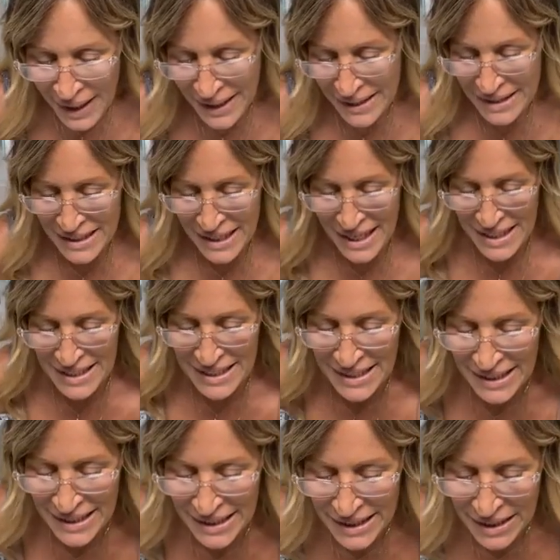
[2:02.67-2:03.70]
Hi,
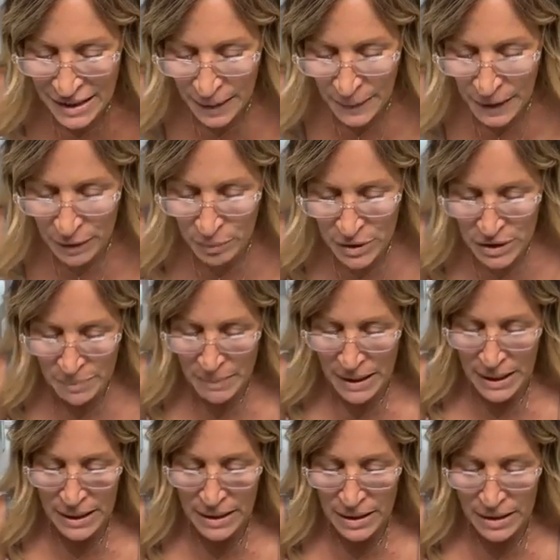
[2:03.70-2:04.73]
Jessie. I wish
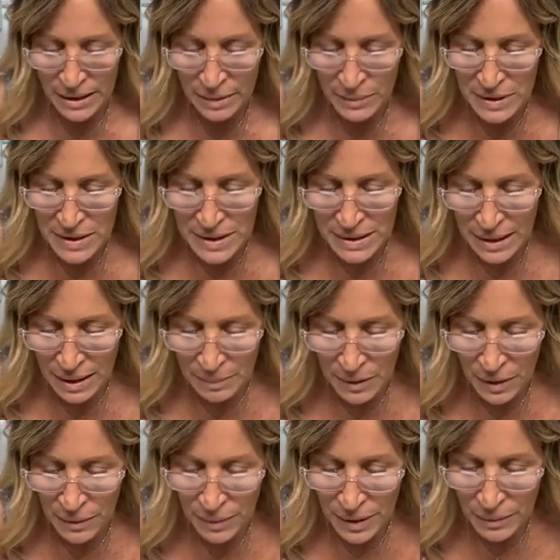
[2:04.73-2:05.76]
my thing would
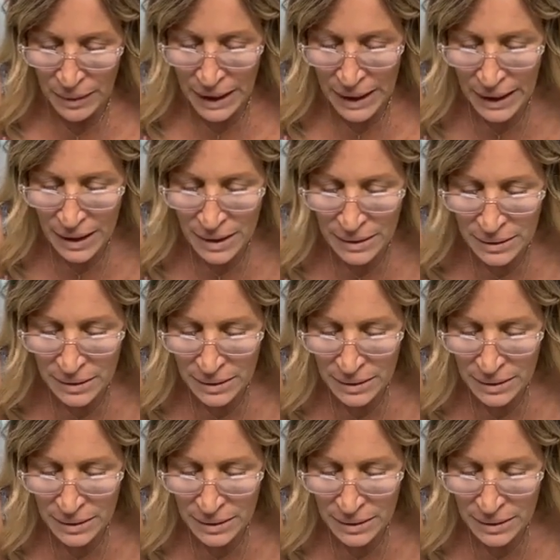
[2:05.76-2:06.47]
stop going away.